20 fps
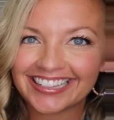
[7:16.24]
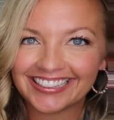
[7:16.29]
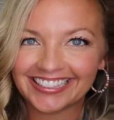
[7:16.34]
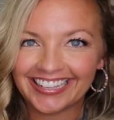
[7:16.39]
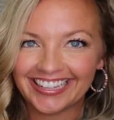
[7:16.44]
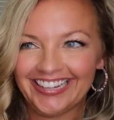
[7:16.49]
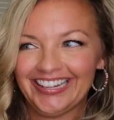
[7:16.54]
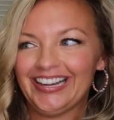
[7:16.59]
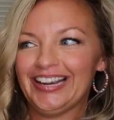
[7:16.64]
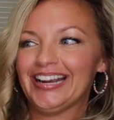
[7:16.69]

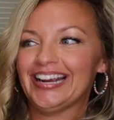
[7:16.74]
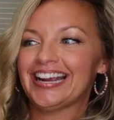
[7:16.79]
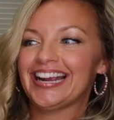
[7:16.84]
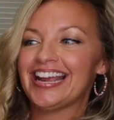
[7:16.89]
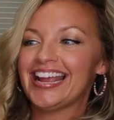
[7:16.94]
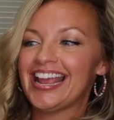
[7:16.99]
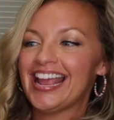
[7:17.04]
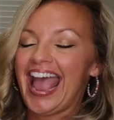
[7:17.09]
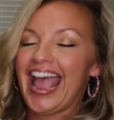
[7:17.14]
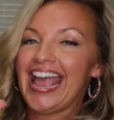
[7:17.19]
glitter
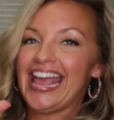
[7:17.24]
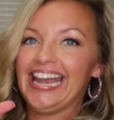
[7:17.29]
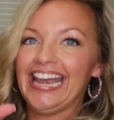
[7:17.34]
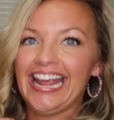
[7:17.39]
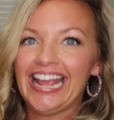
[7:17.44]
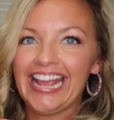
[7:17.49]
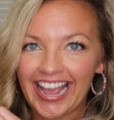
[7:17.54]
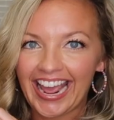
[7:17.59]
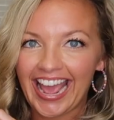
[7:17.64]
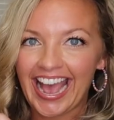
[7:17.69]
and
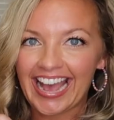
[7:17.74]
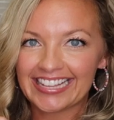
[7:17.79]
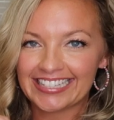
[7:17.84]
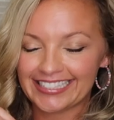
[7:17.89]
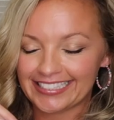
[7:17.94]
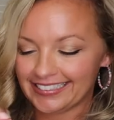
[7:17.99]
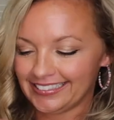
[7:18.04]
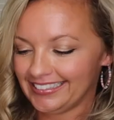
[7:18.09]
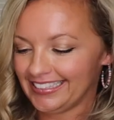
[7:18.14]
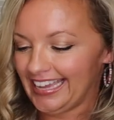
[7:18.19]
it has
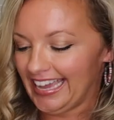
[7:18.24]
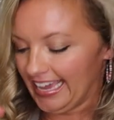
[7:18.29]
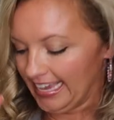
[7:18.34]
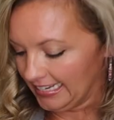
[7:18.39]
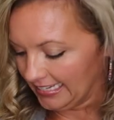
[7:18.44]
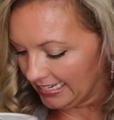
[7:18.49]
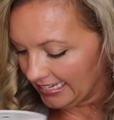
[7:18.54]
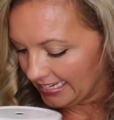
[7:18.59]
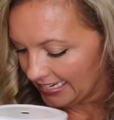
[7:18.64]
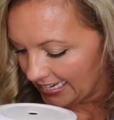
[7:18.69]
a
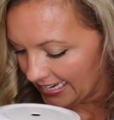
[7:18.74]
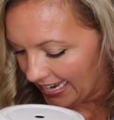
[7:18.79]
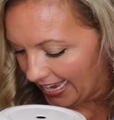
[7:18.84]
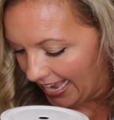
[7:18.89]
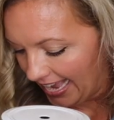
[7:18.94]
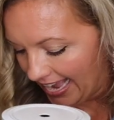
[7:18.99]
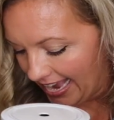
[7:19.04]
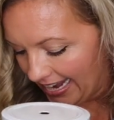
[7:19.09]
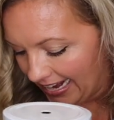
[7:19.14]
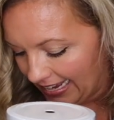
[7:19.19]
lid
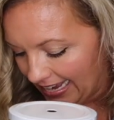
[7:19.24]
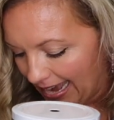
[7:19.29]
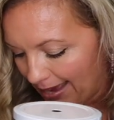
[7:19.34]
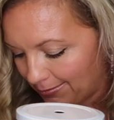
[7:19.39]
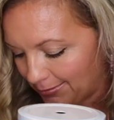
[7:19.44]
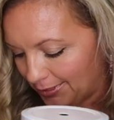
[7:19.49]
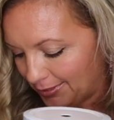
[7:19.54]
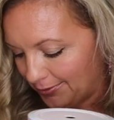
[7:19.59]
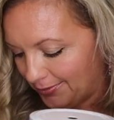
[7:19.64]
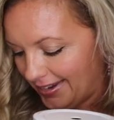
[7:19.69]
and it
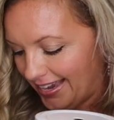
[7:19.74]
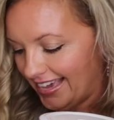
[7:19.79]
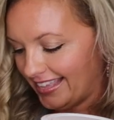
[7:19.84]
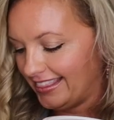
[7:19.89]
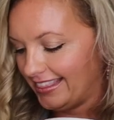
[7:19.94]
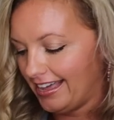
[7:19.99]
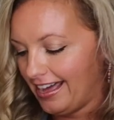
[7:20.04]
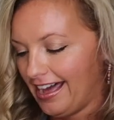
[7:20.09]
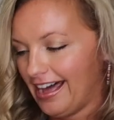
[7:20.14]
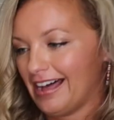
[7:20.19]
comes with
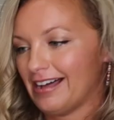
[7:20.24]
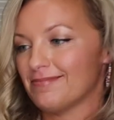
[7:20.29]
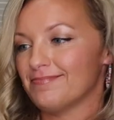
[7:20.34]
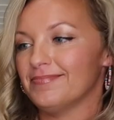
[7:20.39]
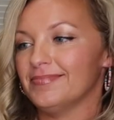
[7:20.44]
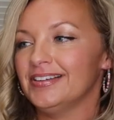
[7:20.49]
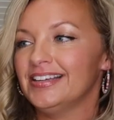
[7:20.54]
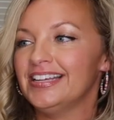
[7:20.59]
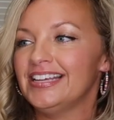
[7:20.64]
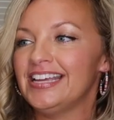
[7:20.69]

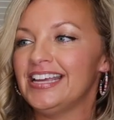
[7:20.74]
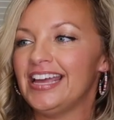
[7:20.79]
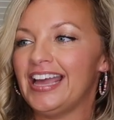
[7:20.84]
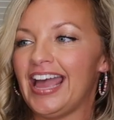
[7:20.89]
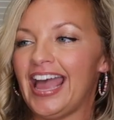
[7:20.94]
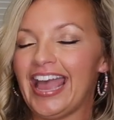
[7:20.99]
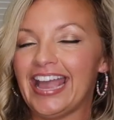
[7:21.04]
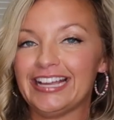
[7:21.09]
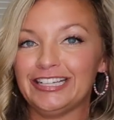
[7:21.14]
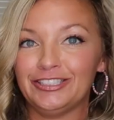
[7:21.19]
um,
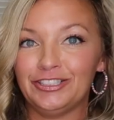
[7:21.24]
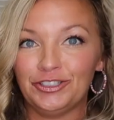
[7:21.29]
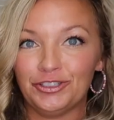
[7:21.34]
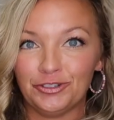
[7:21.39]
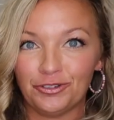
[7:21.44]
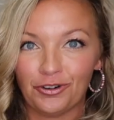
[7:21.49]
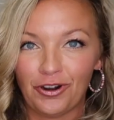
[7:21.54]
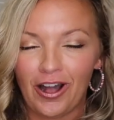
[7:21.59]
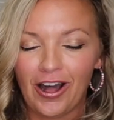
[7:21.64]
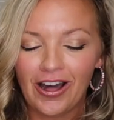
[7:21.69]
a
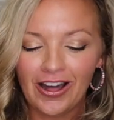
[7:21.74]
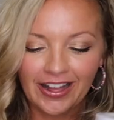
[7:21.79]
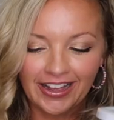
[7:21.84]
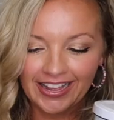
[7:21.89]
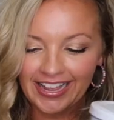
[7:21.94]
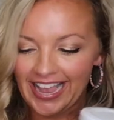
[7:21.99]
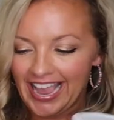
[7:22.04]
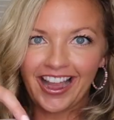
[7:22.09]
straw.